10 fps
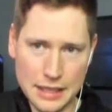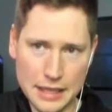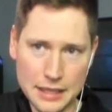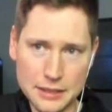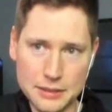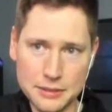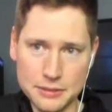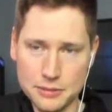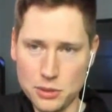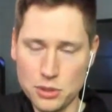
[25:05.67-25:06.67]
And
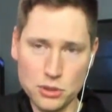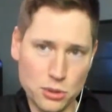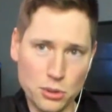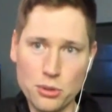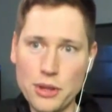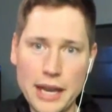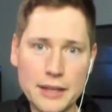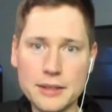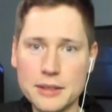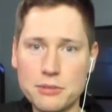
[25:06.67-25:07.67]
you can Google
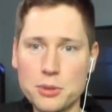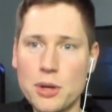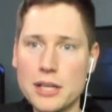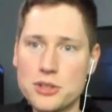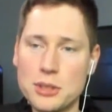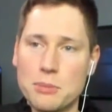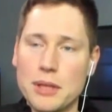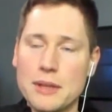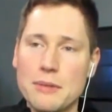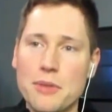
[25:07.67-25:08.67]
that if you're watching,
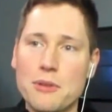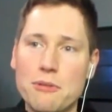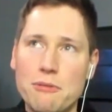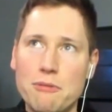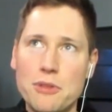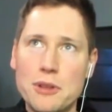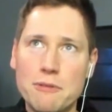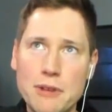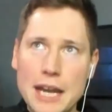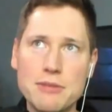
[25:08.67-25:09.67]
but the
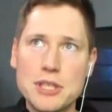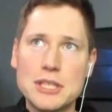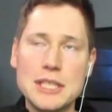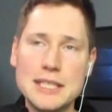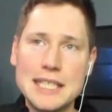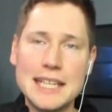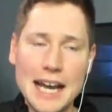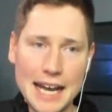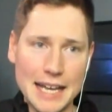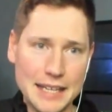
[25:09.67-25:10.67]
560
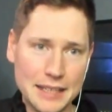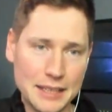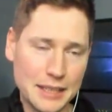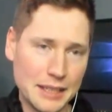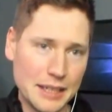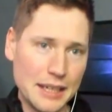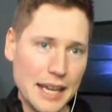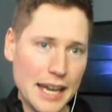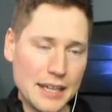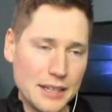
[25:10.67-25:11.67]
Ti
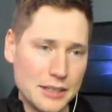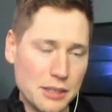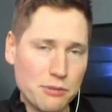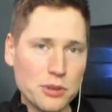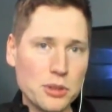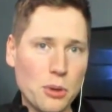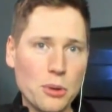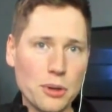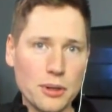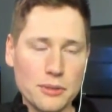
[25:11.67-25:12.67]
had a different
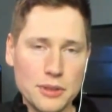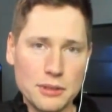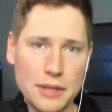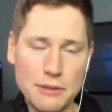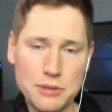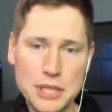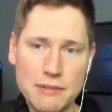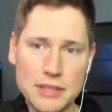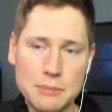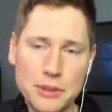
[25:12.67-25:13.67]
core than the
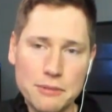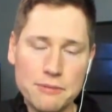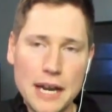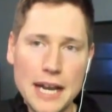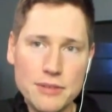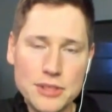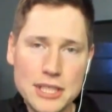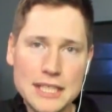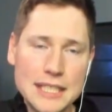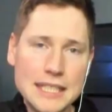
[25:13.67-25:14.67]
570, but the
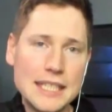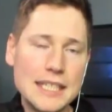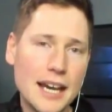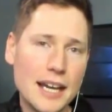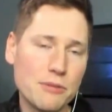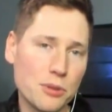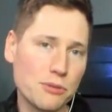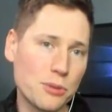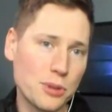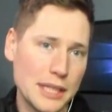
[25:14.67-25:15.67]
560 Ti
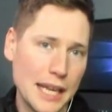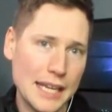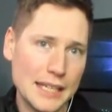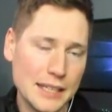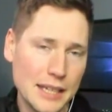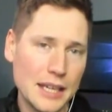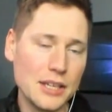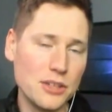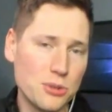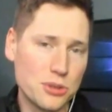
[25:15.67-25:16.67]
448
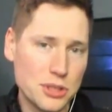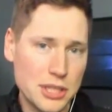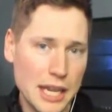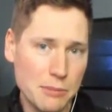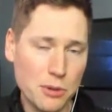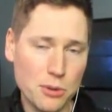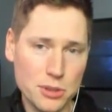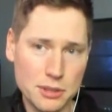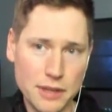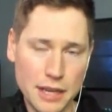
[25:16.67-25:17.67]
used the same core
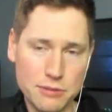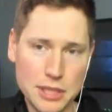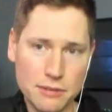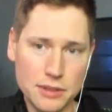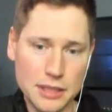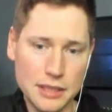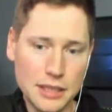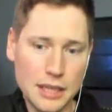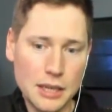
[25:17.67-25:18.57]
as the 570,